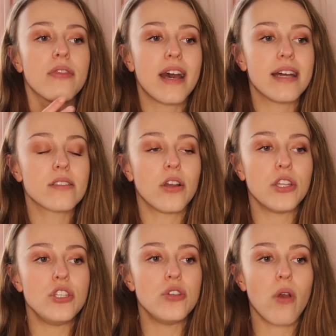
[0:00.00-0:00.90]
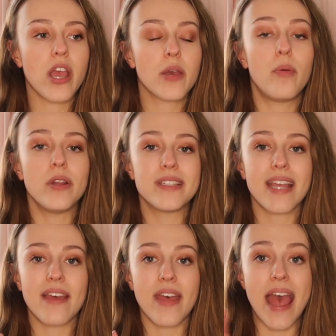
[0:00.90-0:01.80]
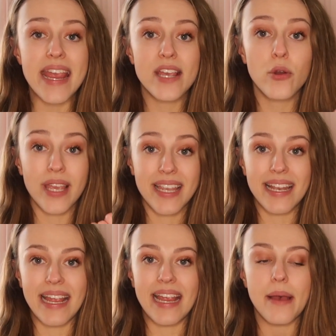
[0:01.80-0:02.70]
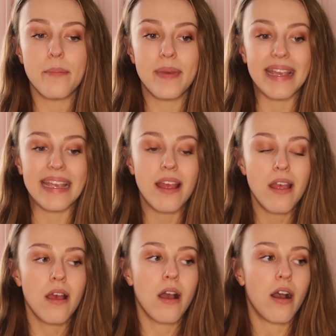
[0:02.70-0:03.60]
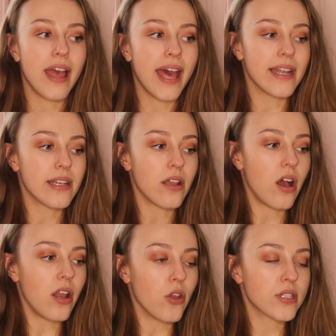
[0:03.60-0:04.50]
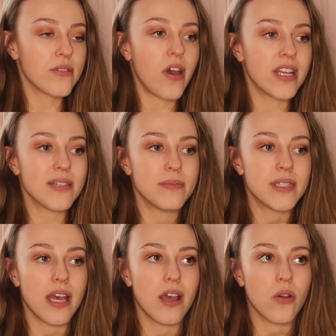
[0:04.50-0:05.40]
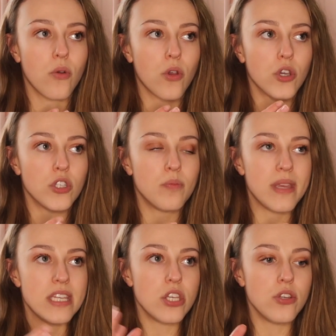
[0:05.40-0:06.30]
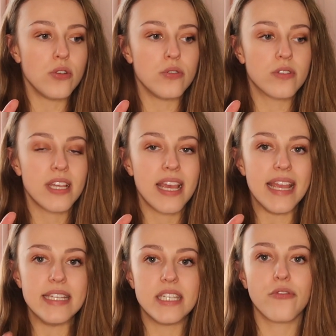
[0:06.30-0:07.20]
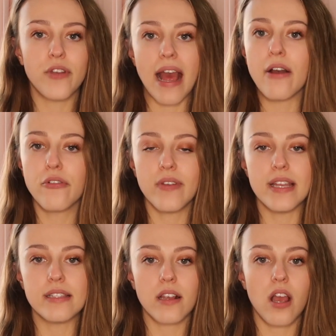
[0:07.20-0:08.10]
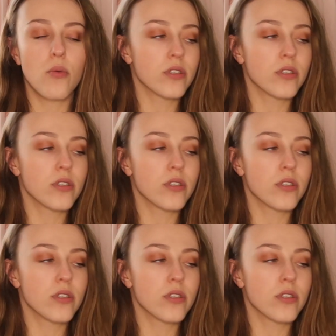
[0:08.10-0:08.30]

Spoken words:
that I knew I could put together A, quickly, and B, I had lots of items that could be used in different outfits. Like, I